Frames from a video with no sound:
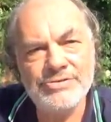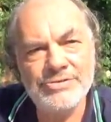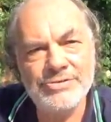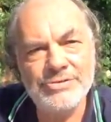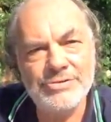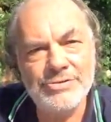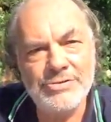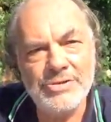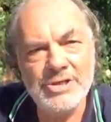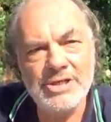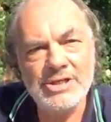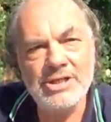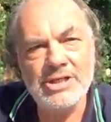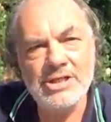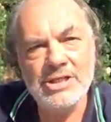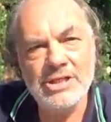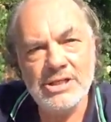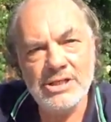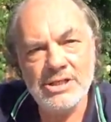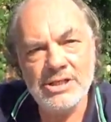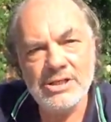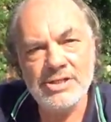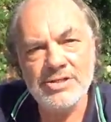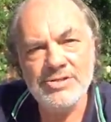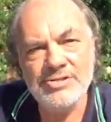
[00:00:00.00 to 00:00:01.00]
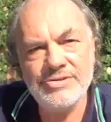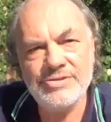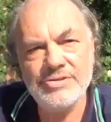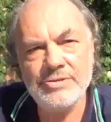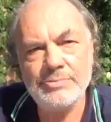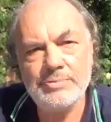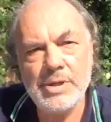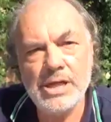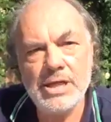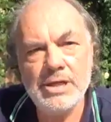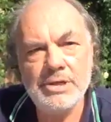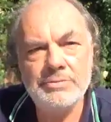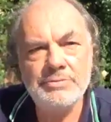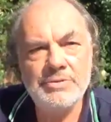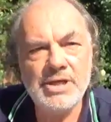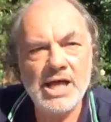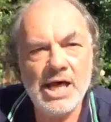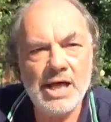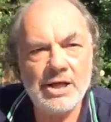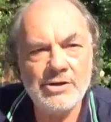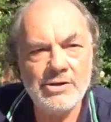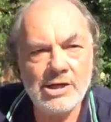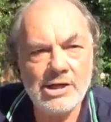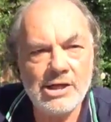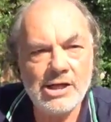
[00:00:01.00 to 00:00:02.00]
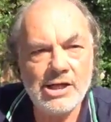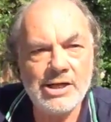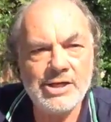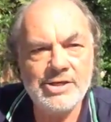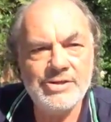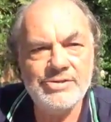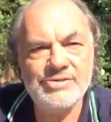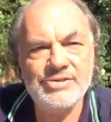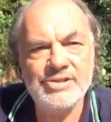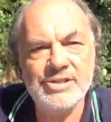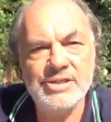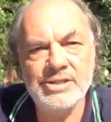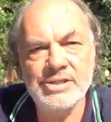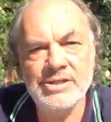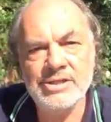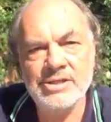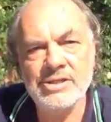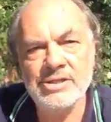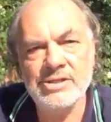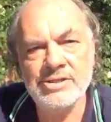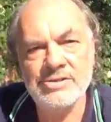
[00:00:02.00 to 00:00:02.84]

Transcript: Thinking is about analyzing,